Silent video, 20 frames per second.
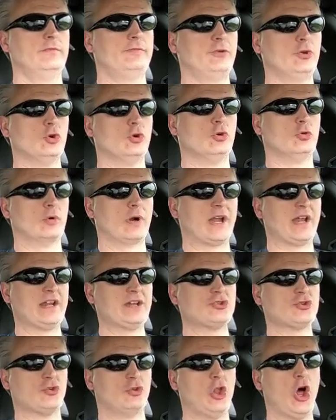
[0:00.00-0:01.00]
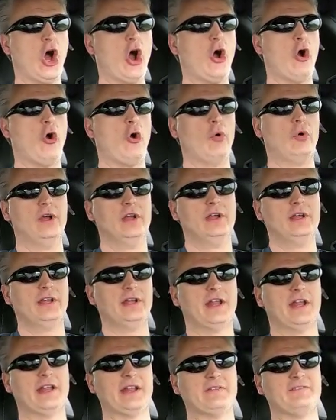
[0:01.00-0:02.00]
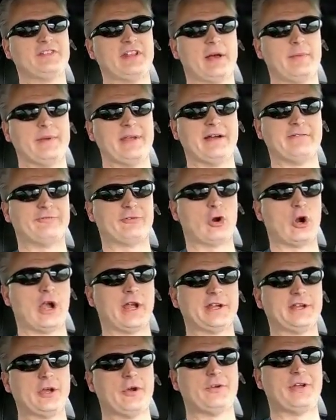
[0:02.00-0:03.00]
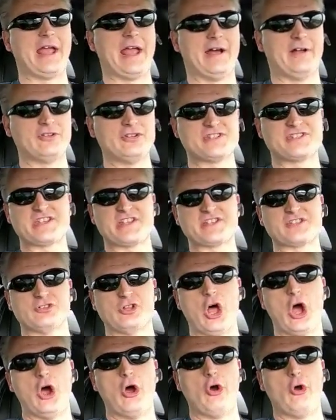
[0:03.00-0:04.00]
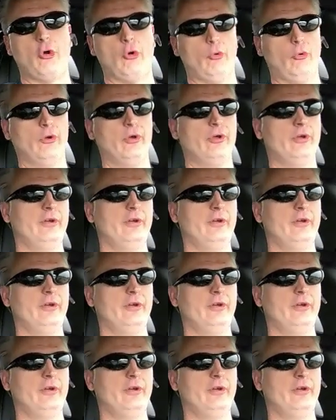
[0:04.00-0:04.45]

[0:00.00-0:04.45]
Fuel range low. It doesn't even tell me how far I can go now. It just says low.